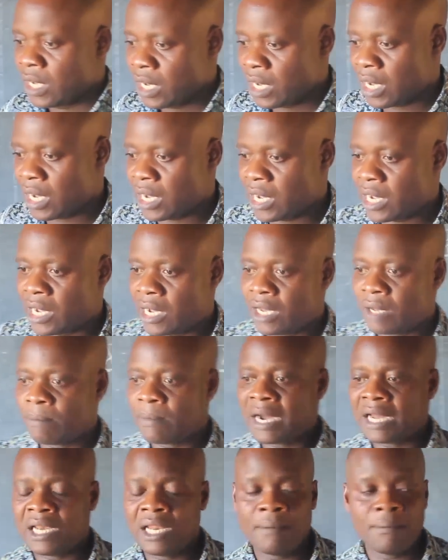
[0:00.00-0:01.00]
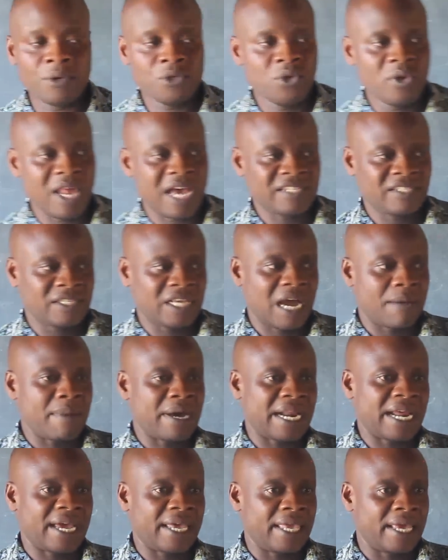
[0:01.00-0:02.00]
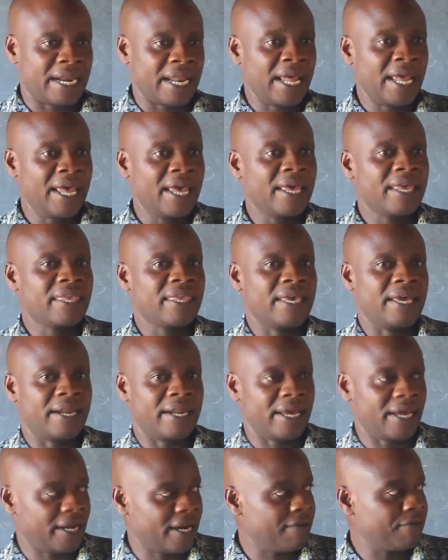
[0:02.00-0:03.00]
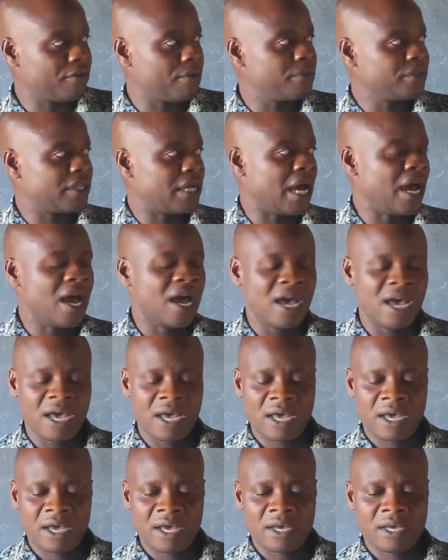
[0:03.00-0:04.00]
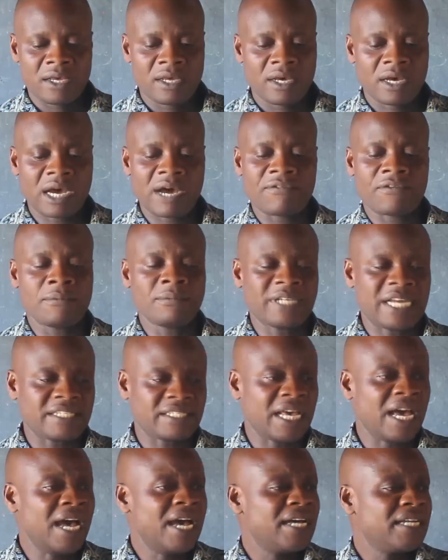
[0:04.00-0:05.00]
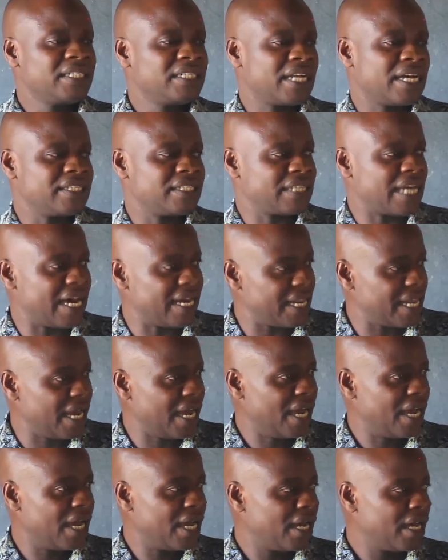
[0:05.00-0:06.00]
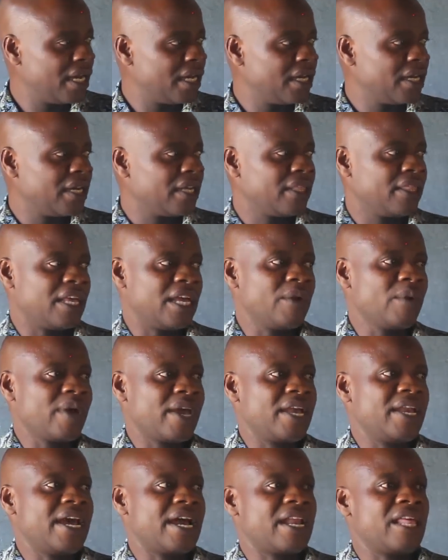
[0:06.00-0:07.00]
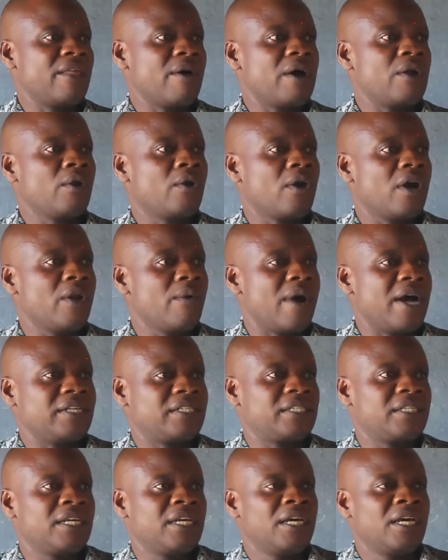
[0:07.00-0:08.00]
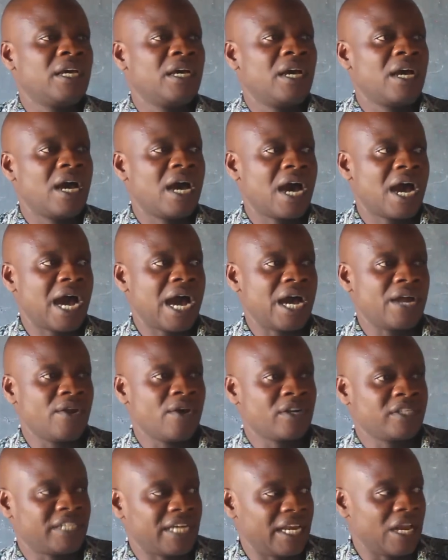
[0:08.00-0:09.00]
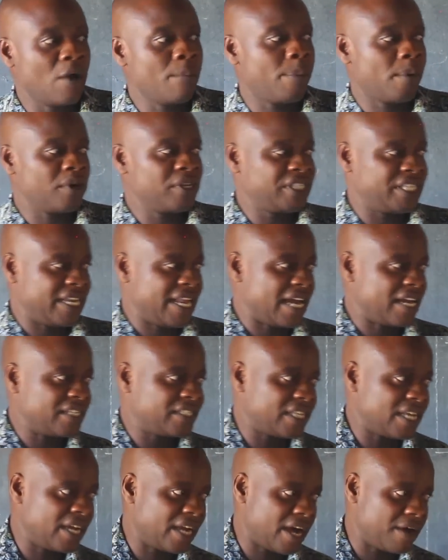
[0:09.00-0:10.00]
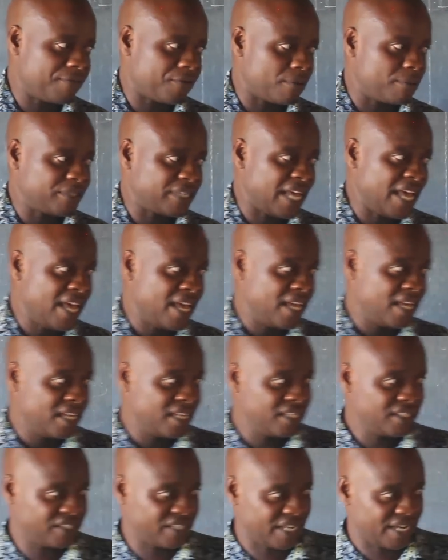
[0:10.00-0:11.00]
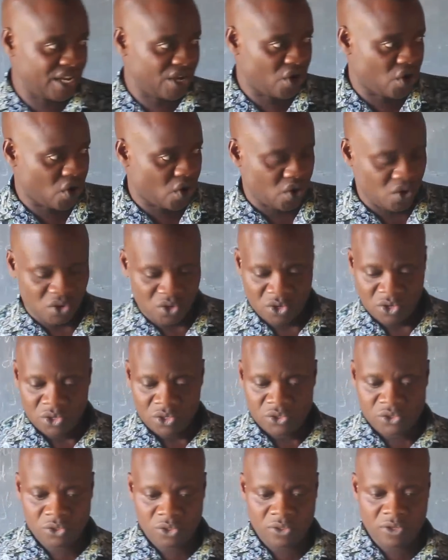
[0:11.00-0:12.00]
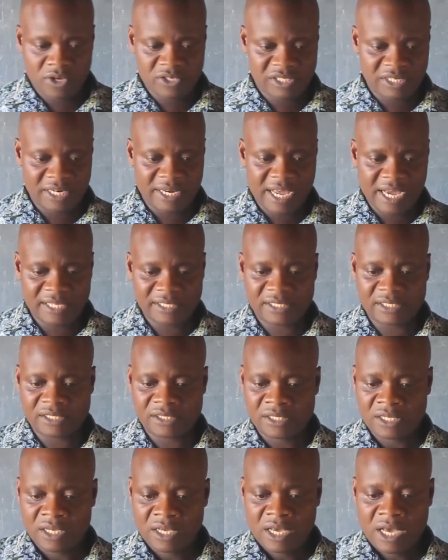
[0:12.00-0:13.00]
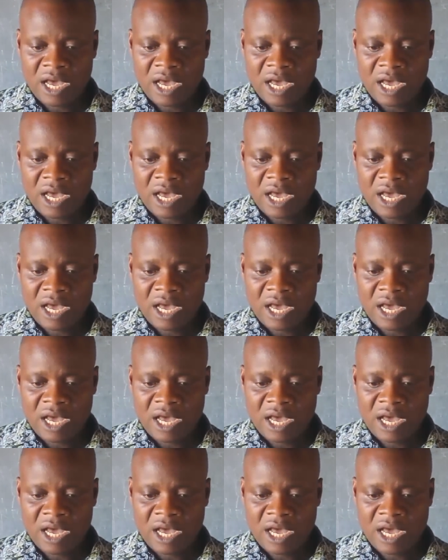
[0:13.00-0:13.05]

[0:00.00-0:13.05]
Mwalimu Julius Kambarage Nyerere from Tanzania. Then we had another one called what? Dr. Leopold Sedar Senghor from Senegal. So those leaders